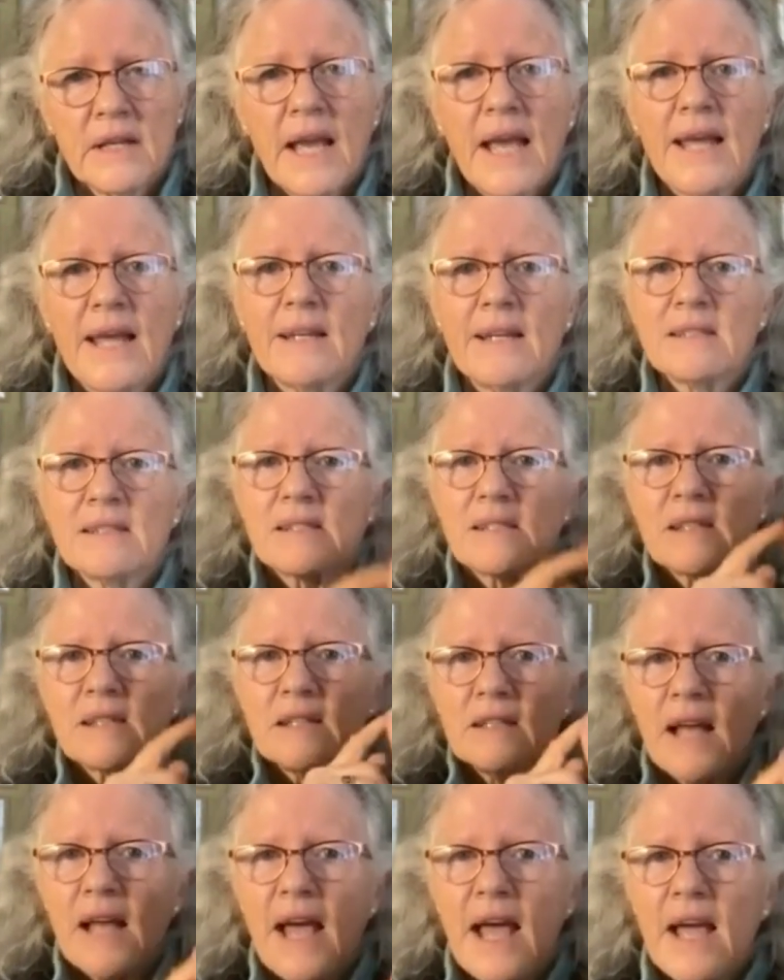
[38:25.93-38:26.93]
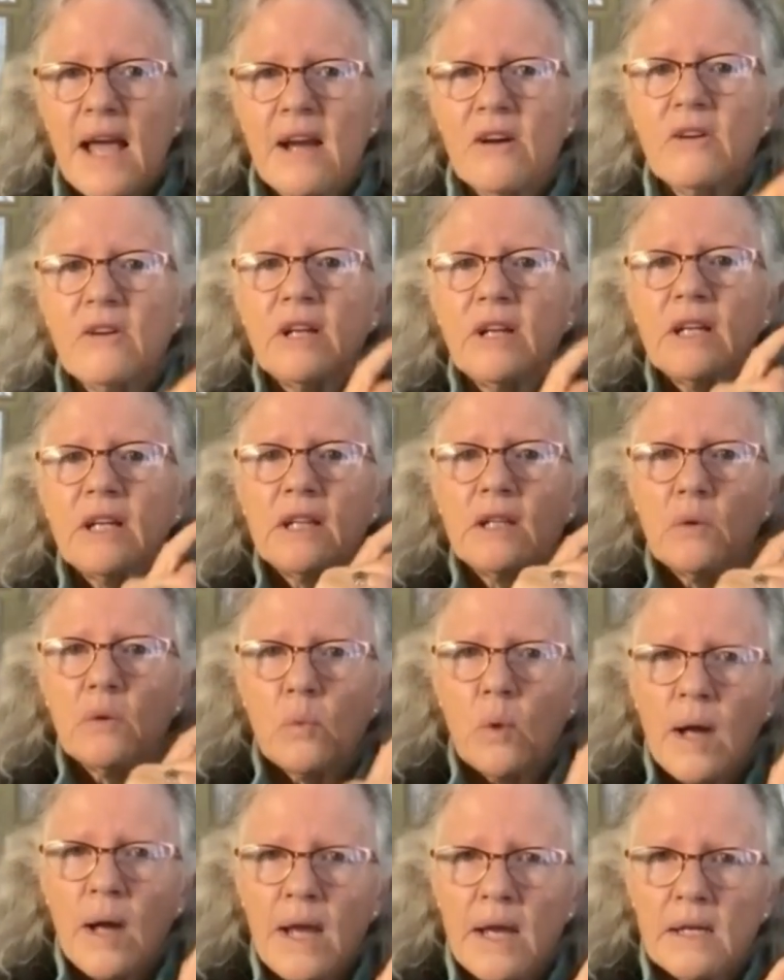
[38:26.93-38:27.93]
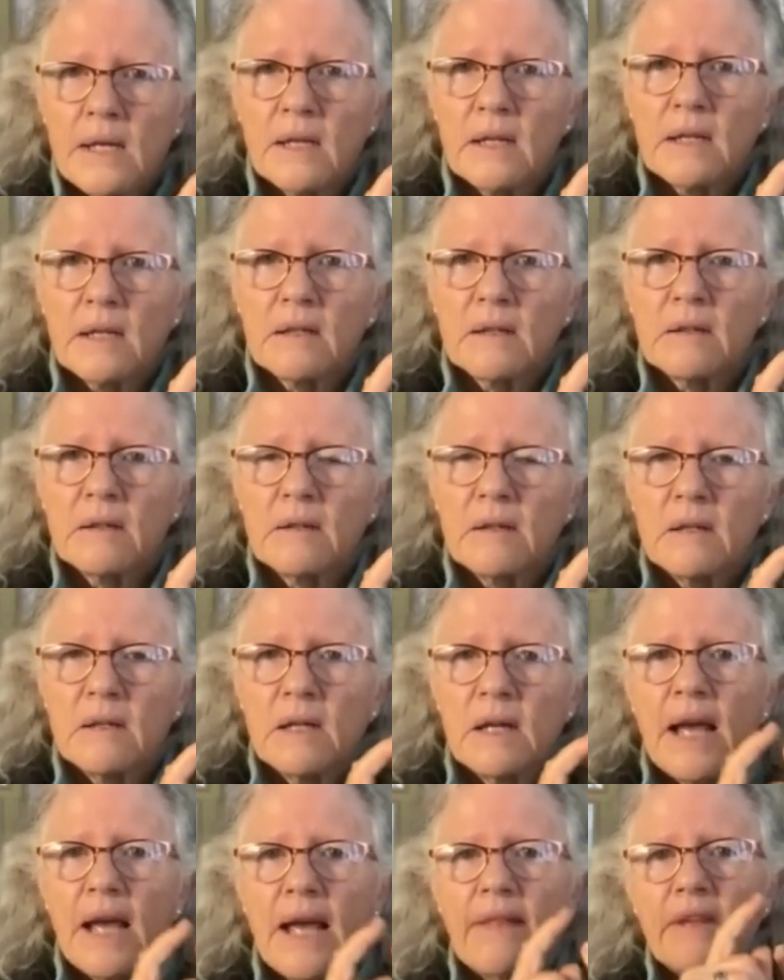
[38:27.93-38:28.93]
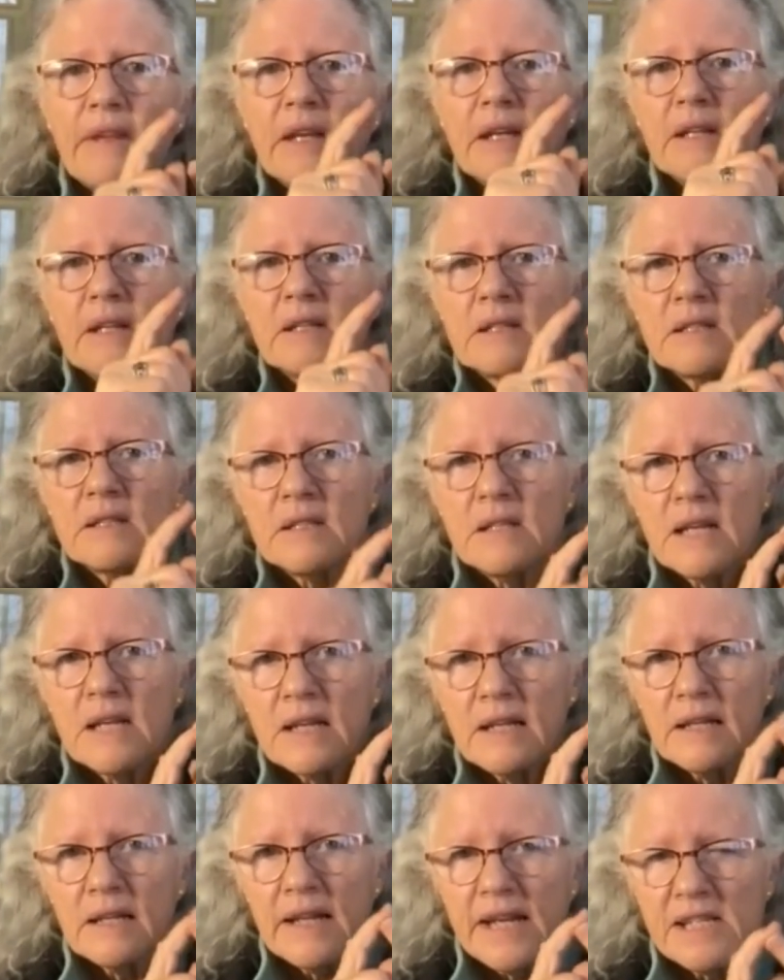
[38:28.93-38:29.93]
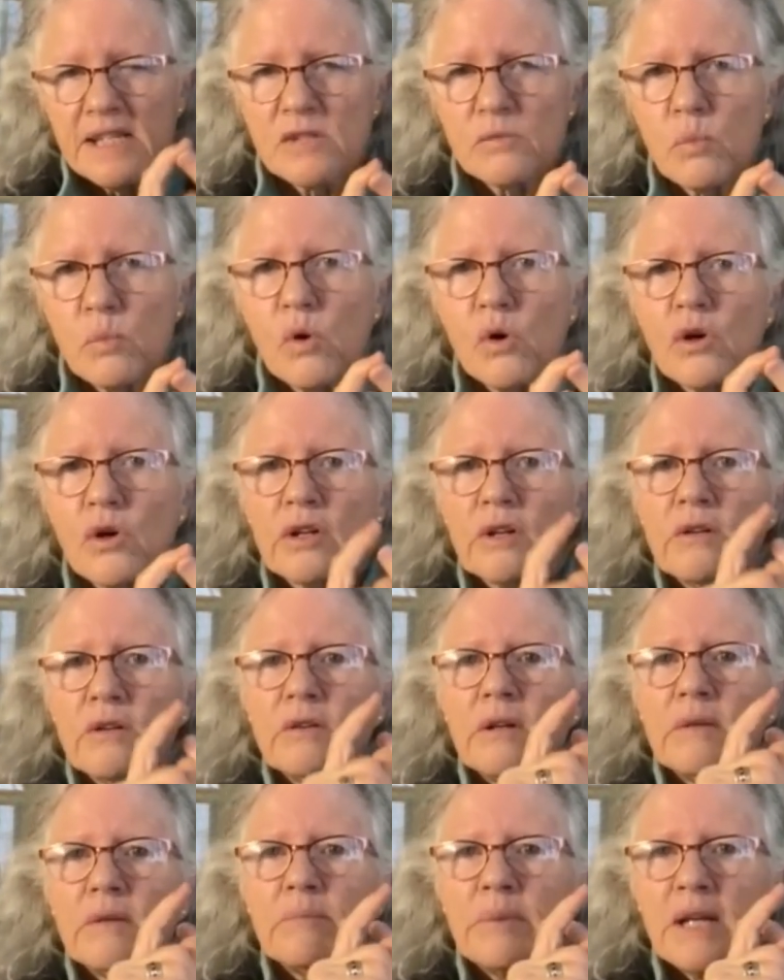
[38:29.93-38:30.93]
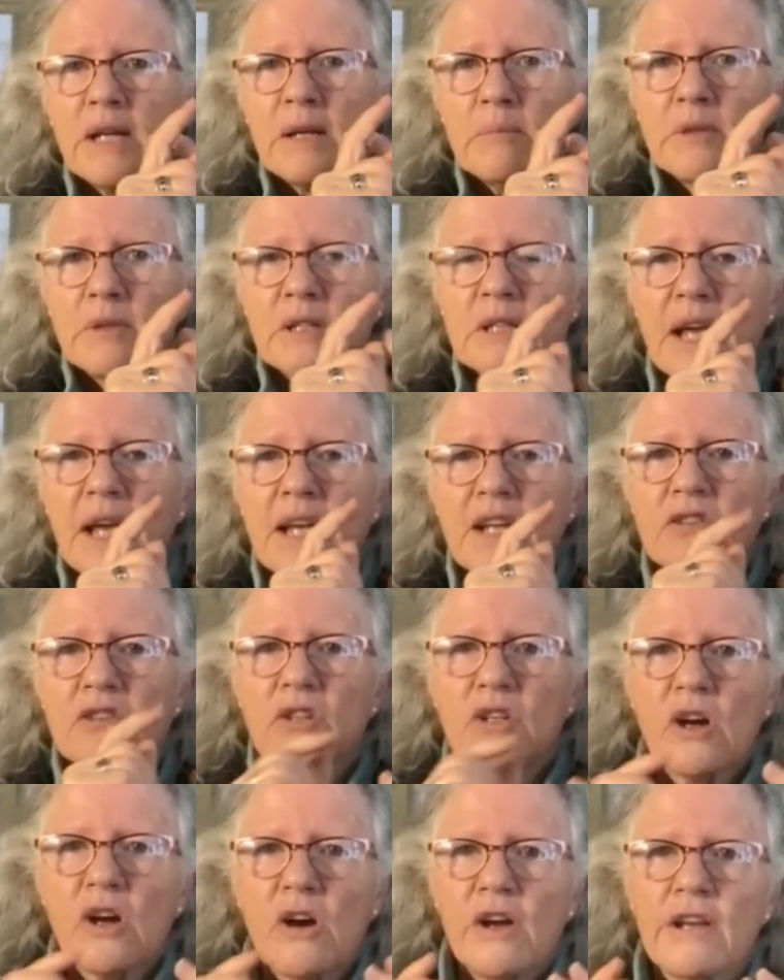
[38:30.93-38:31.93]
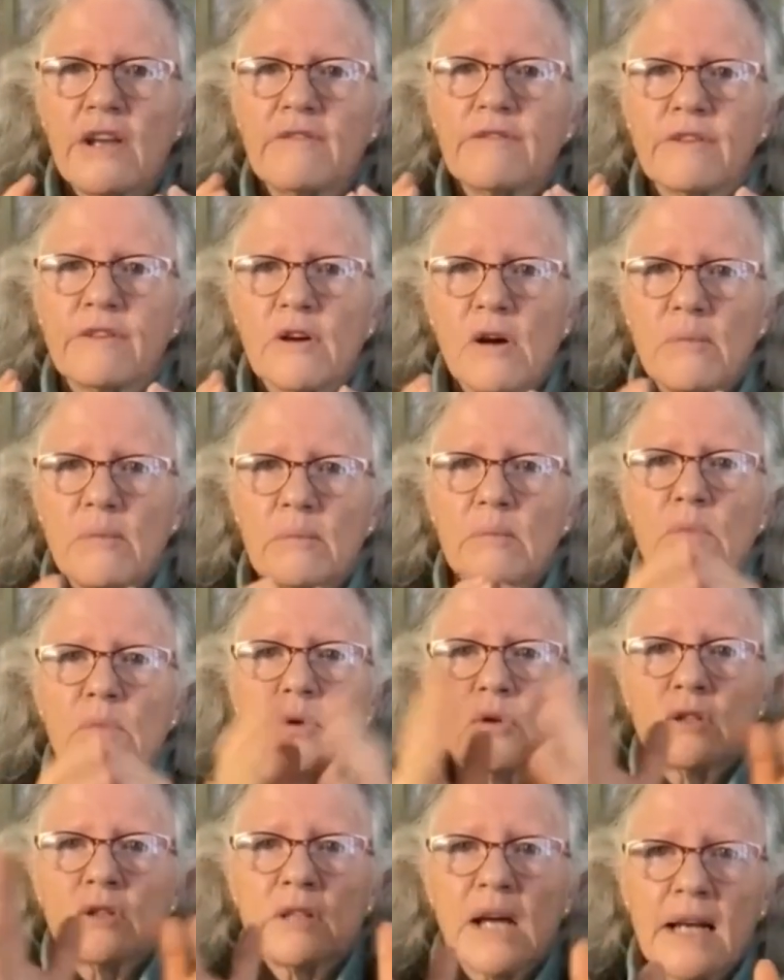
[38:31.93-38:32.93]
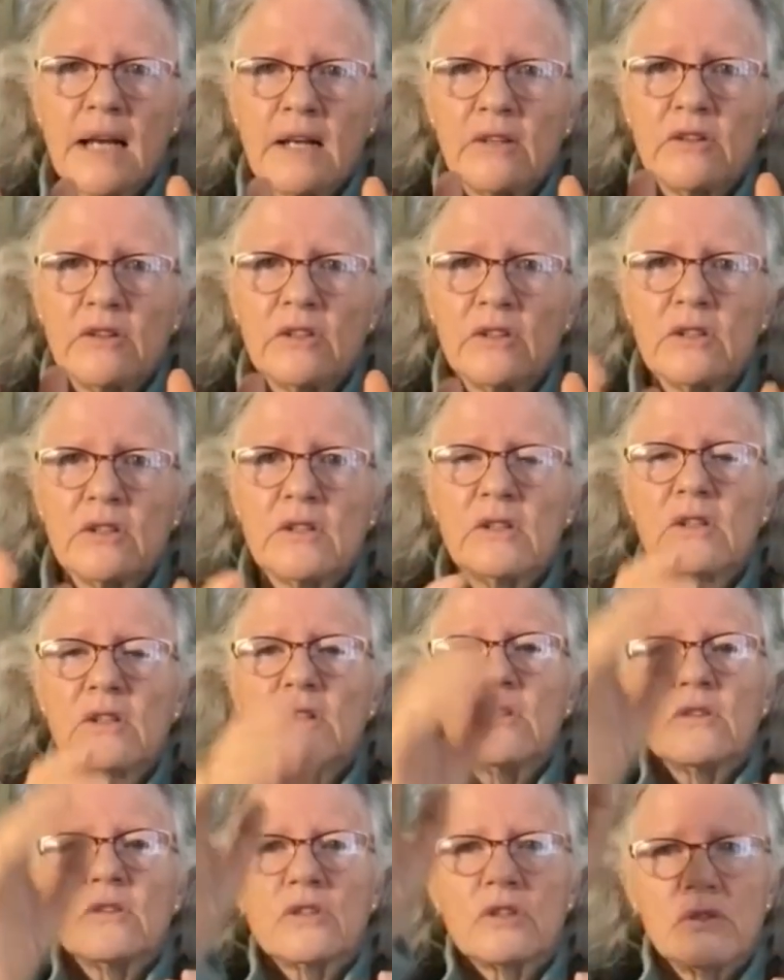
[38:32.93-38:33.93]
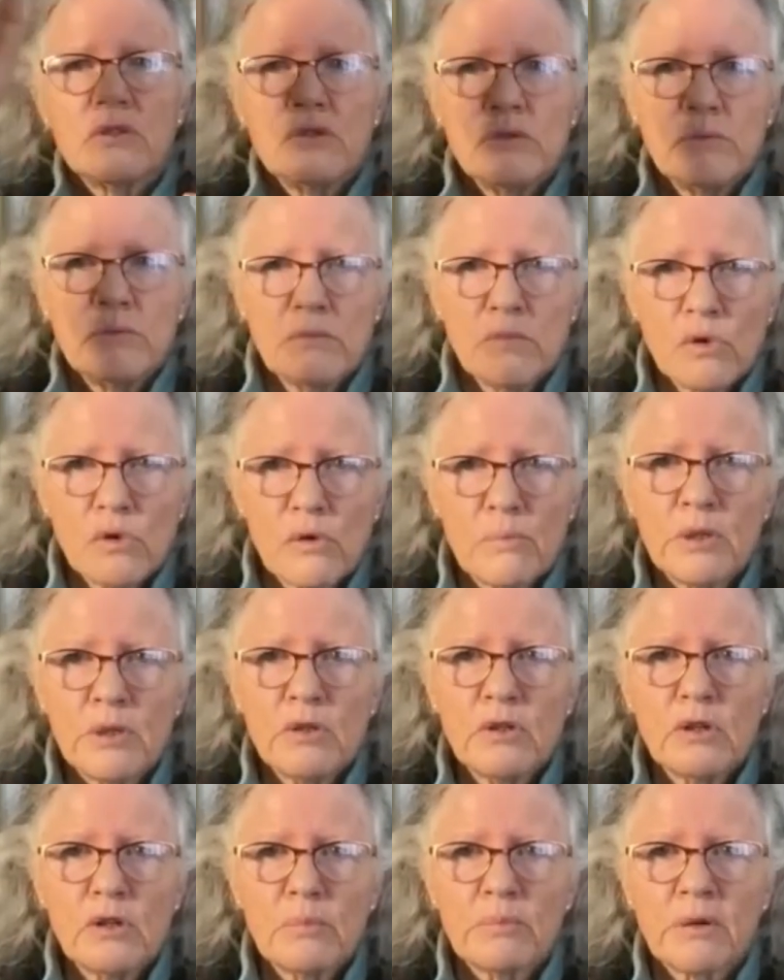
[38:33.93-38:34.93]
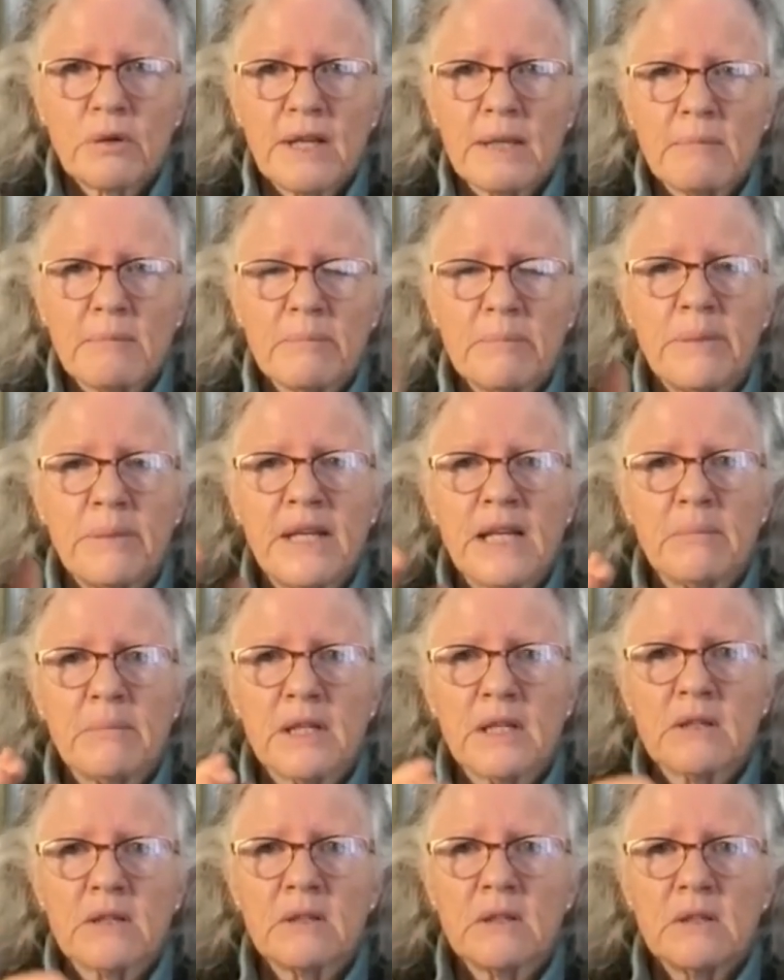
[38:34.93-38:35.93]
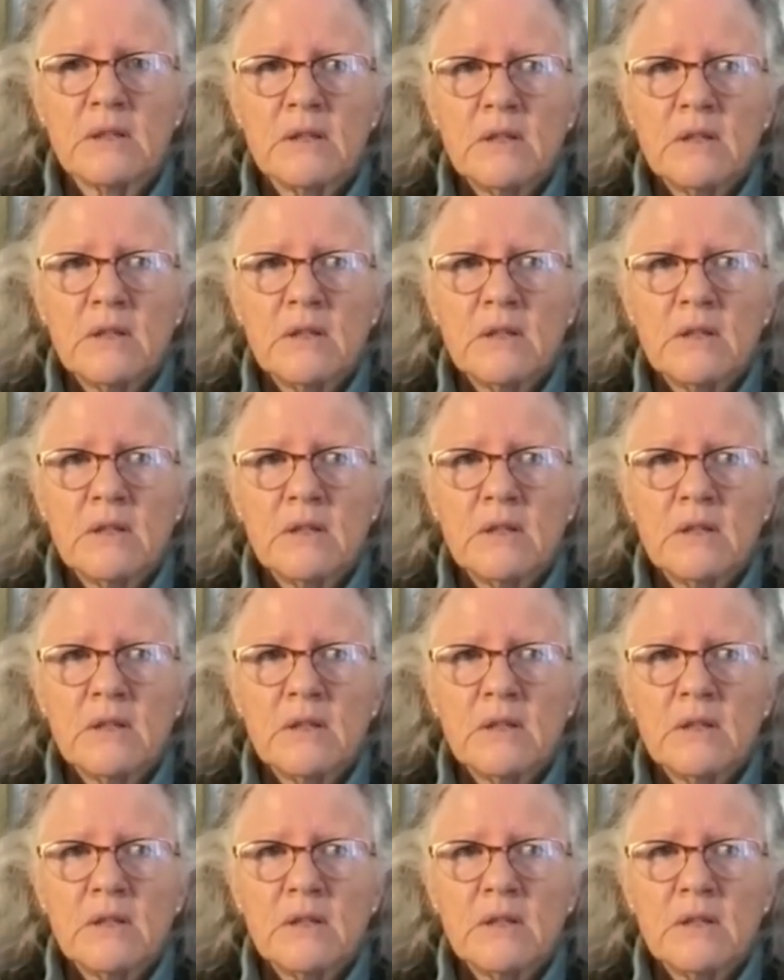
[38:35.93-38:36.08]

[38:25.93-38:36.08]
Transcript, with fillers: And it's the layering and the waiting and the less water pigment as you're going from more diluted to more pure pigment.